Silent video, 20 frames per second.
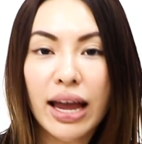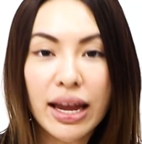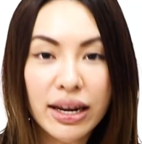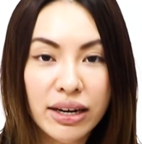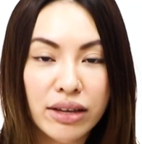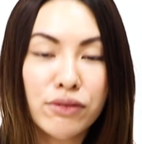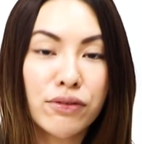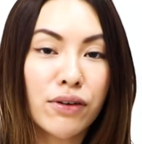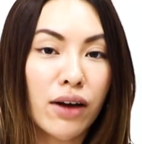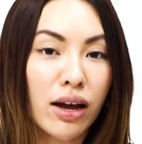
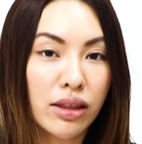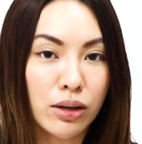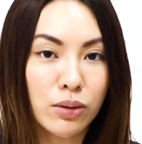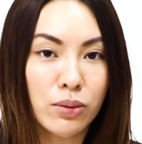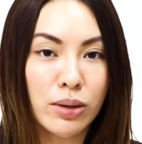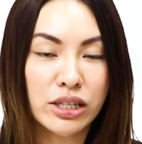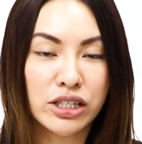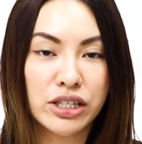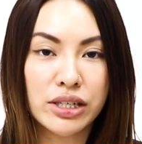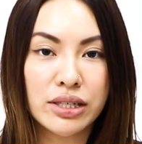any further
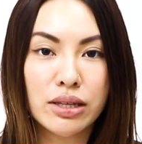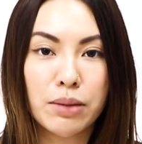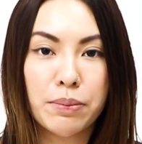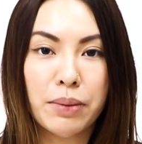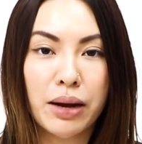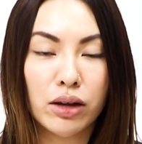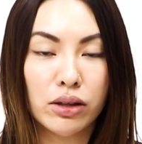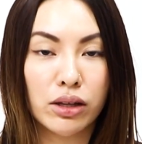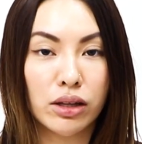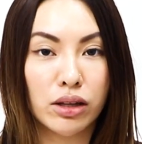questions
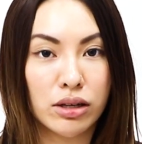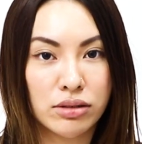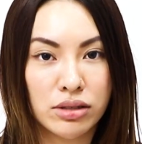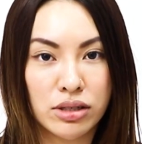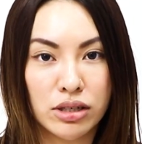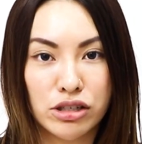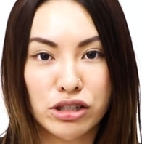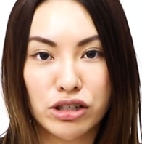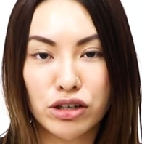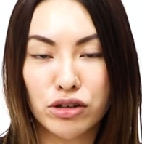about the
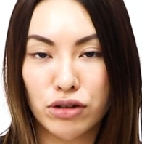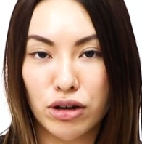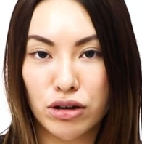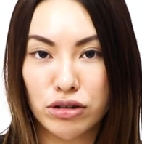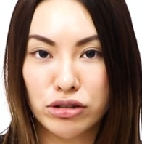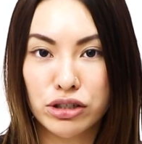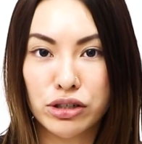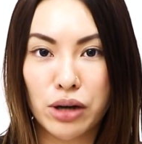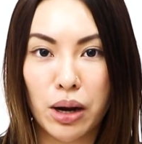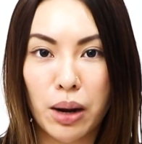non-surgical
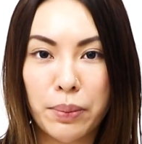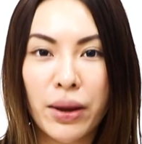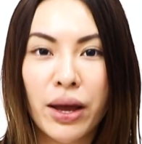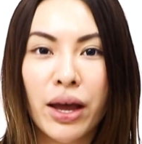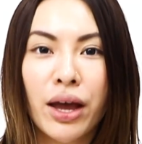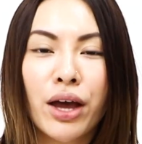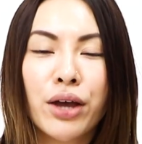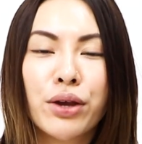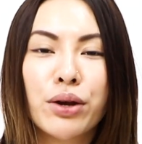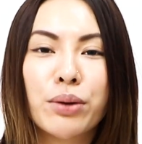nose job,
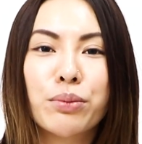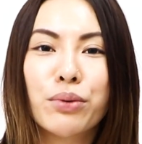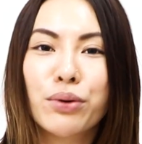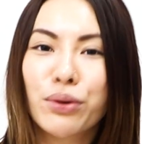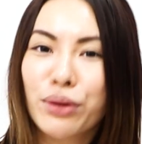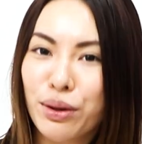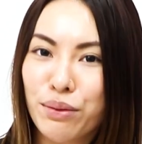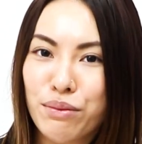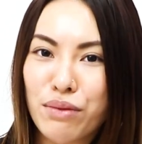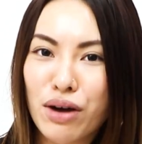you're
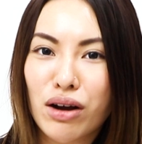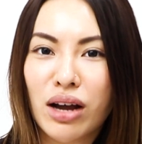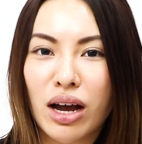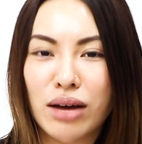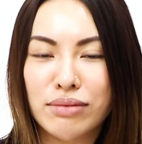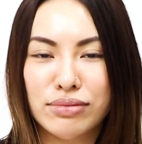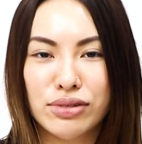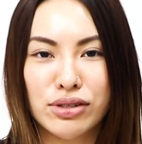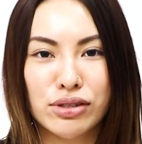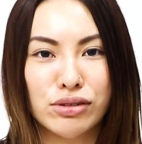more than
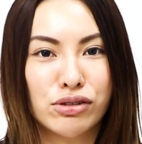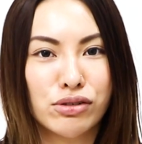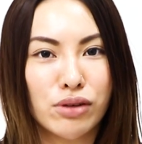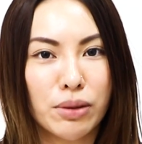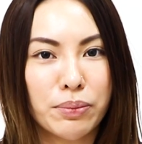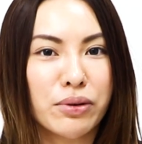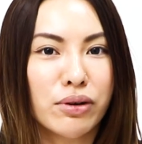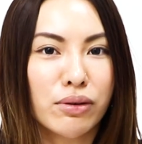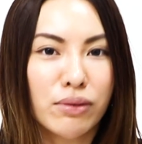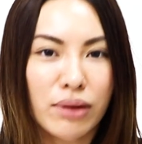welcome to
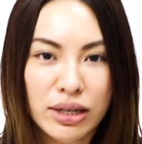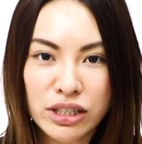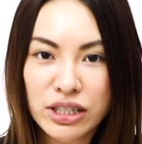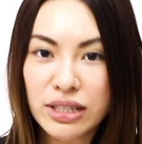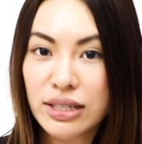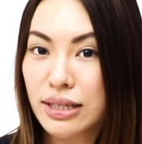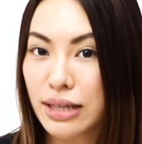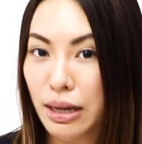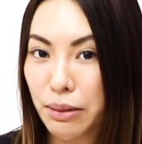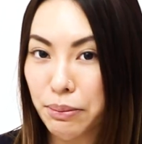drop your
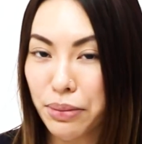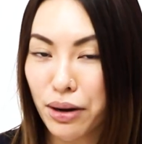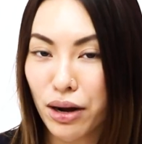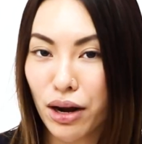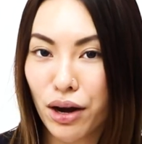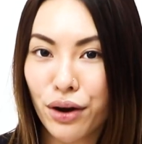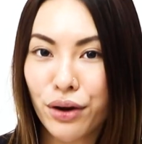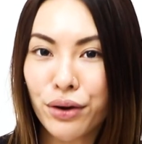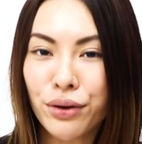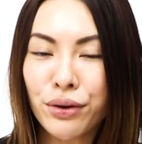questions down
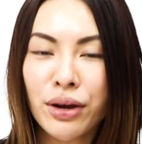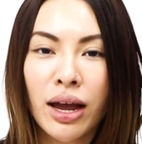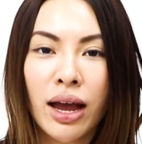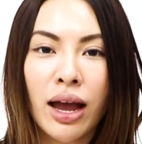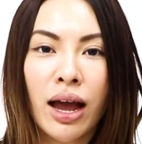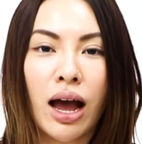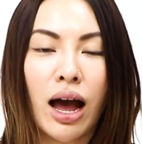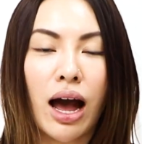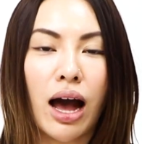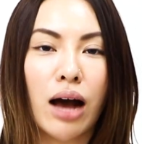below
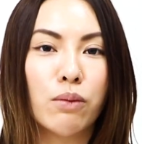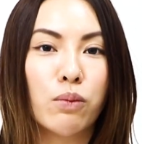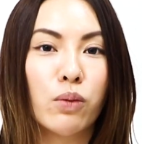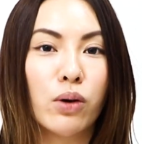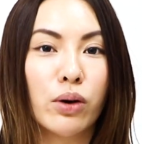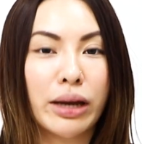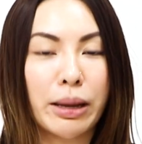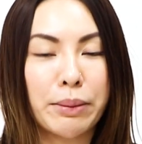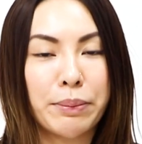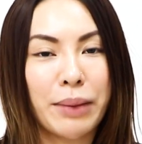and
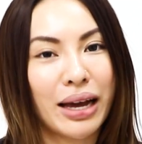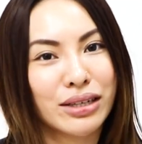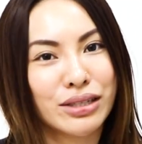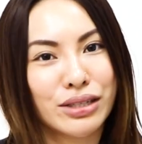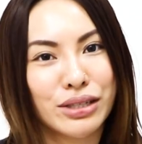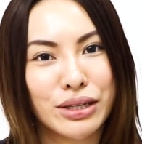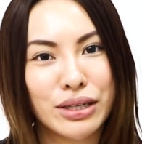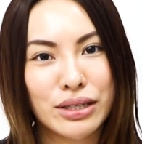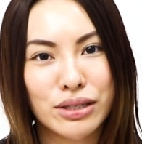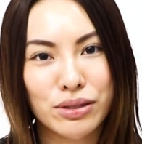we'll get back
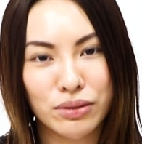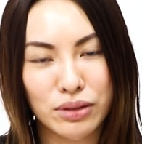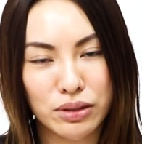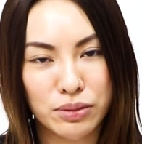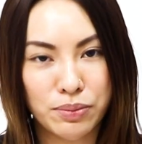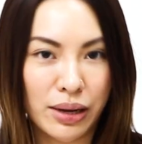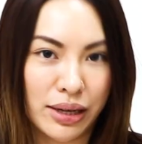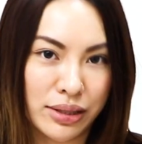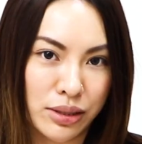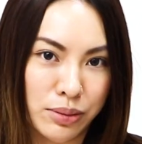to you as soon as
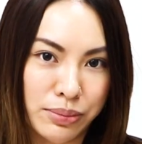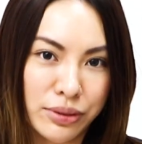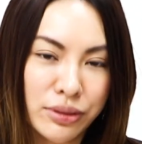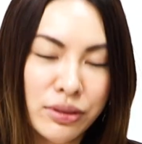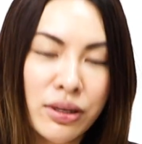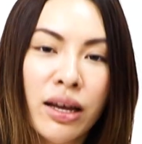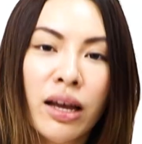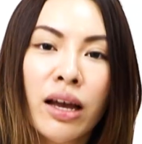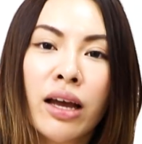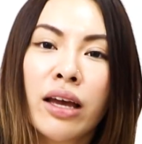
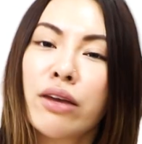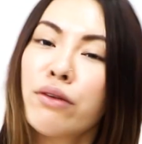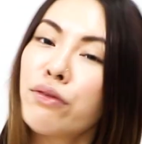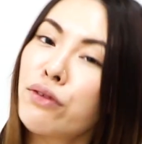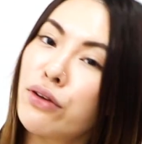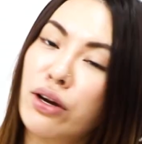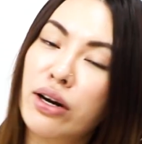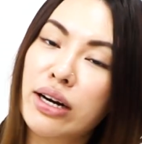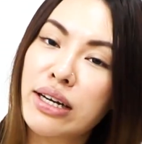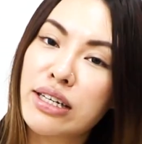possible. If
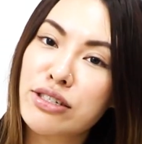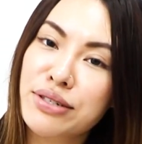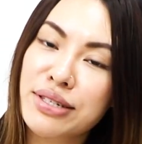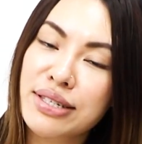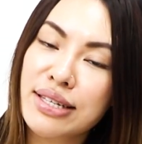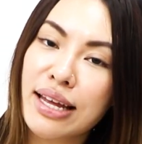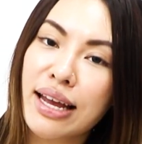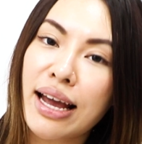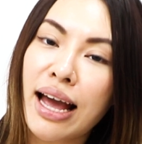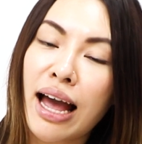you are
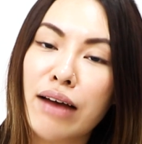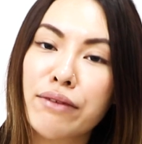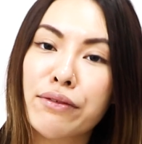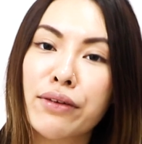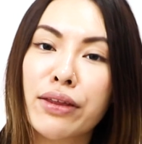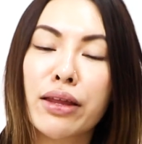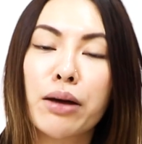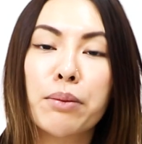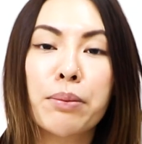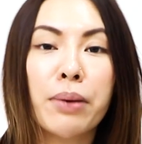interested in
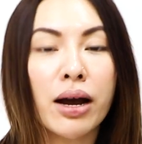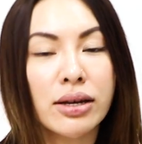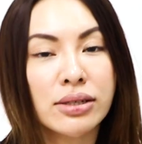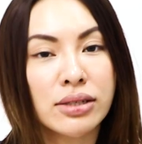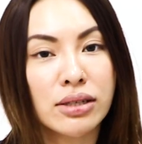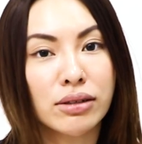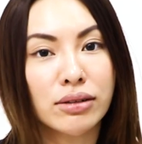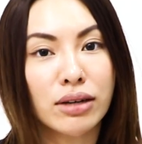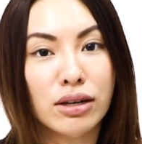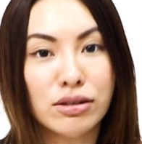having a
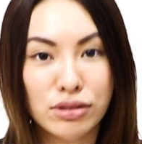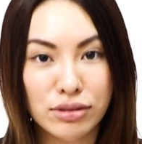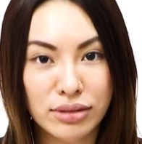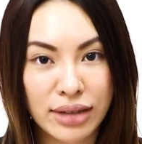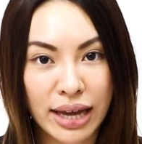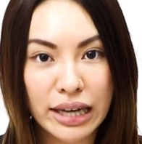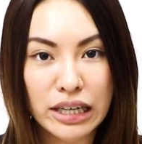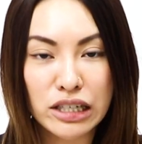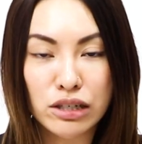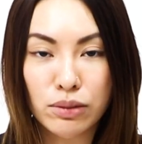personal
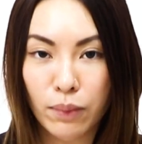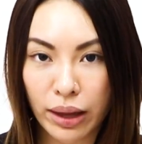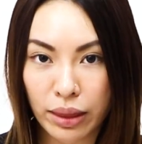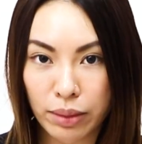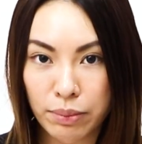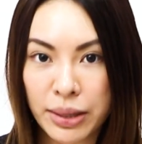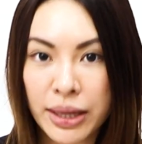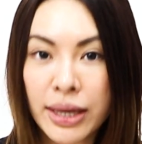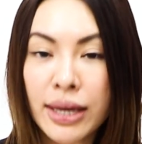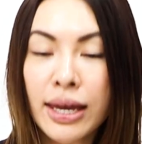consultation
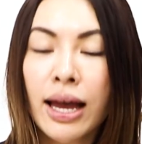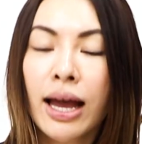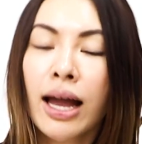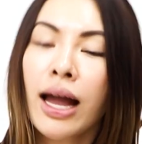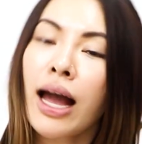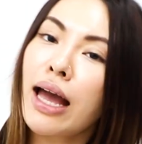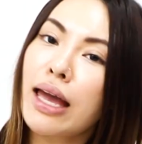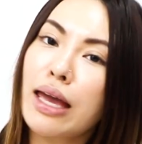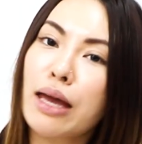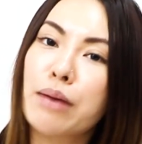with me,
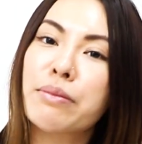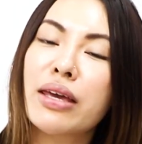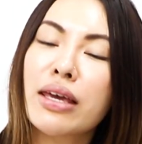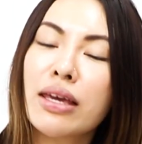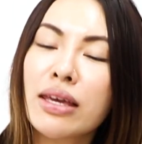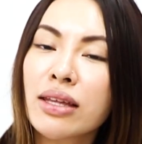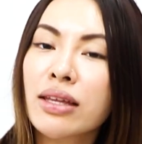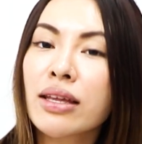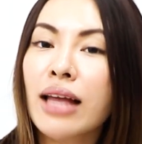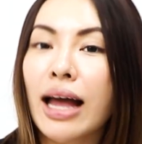I am
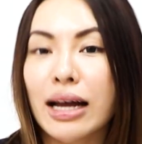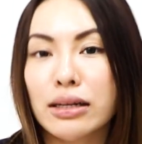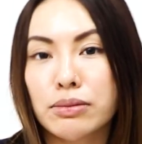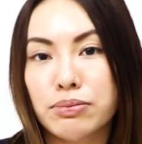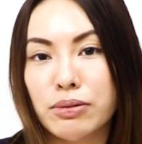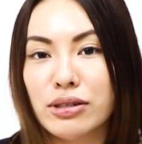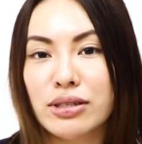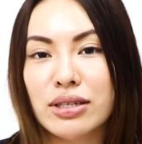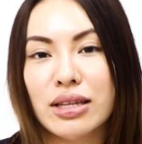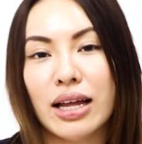in at
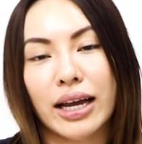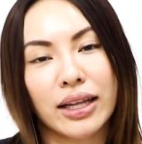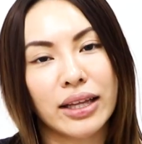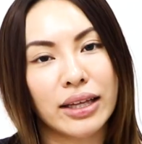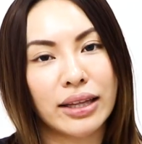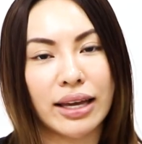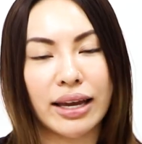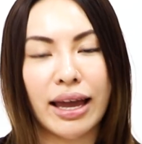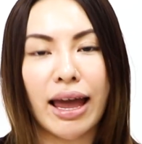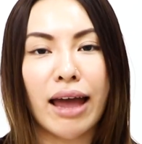Pulse Light
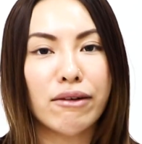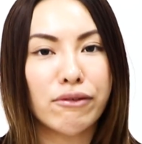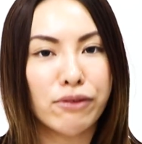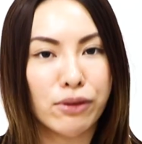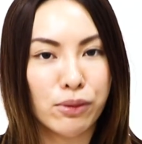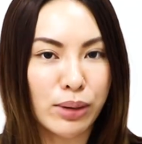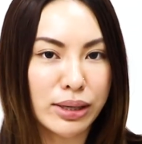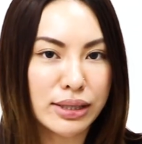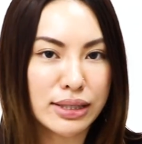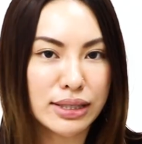Clinic
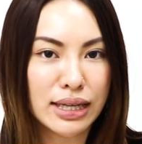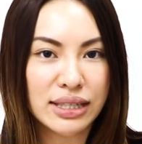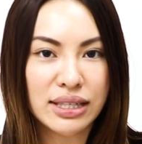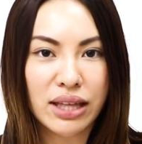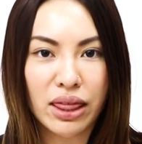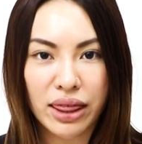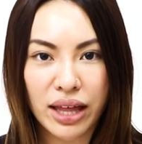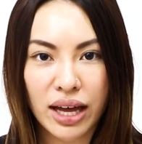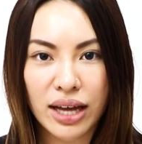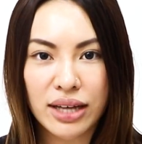every Wednesdays
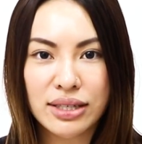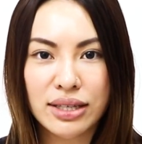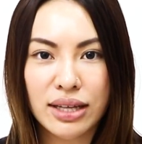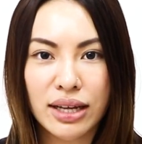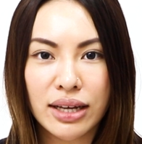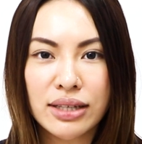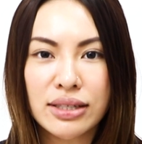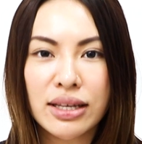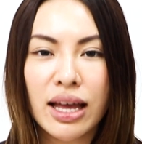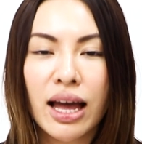and
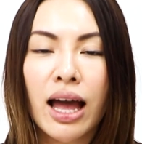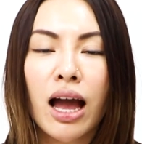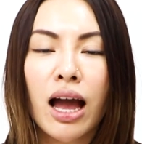Thursdays.